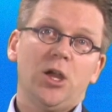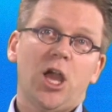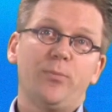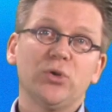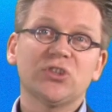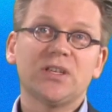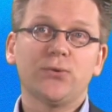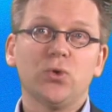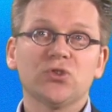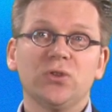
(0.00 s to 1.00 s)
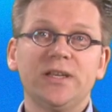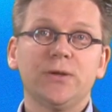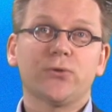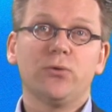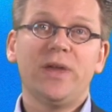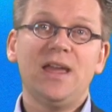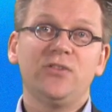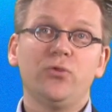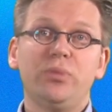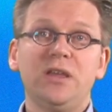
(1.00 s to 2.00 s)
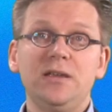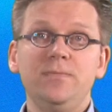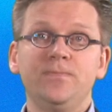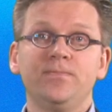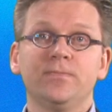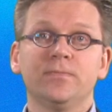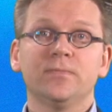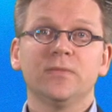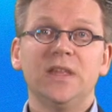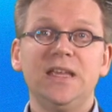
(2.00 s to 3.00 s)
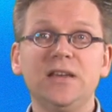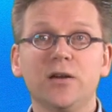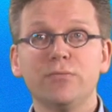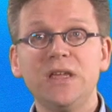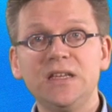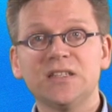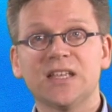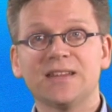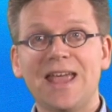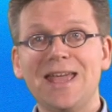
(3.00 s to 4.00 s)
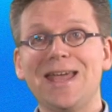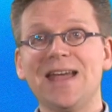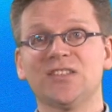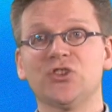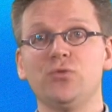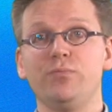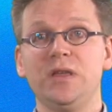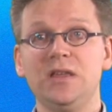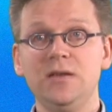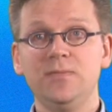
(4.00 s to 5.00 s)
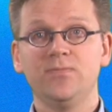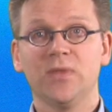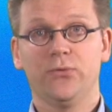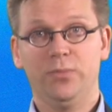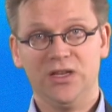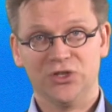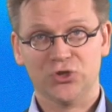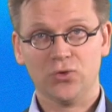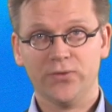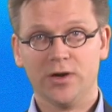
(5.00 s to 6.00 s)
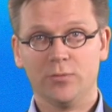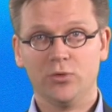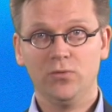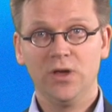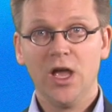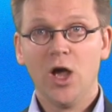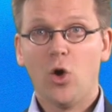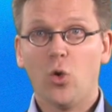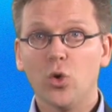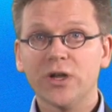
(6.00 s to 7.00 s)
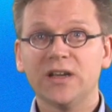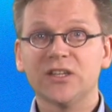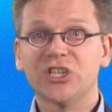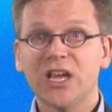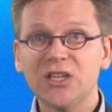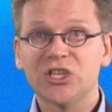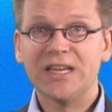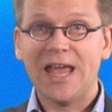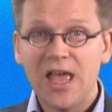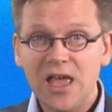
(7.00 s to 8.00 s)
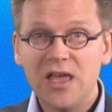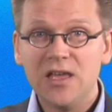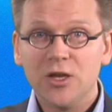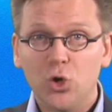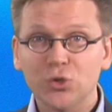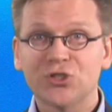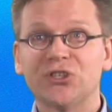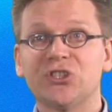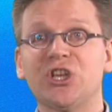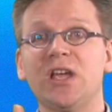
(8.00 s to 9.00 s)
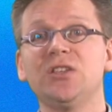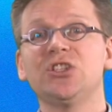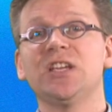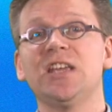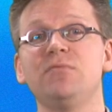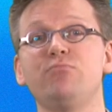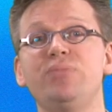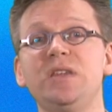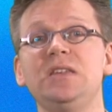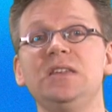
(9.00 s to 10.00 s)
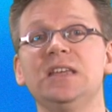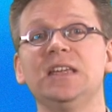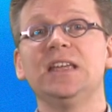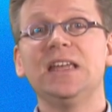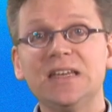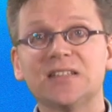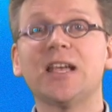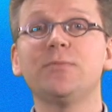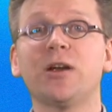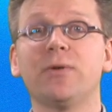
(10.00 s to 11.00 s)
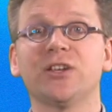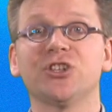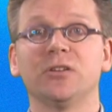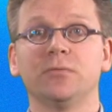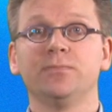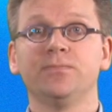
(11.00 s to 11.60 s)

A positive causal link from A to B either means that A adds to B, if B is a stock variable, or that a change in A causes a change in B in the same direction.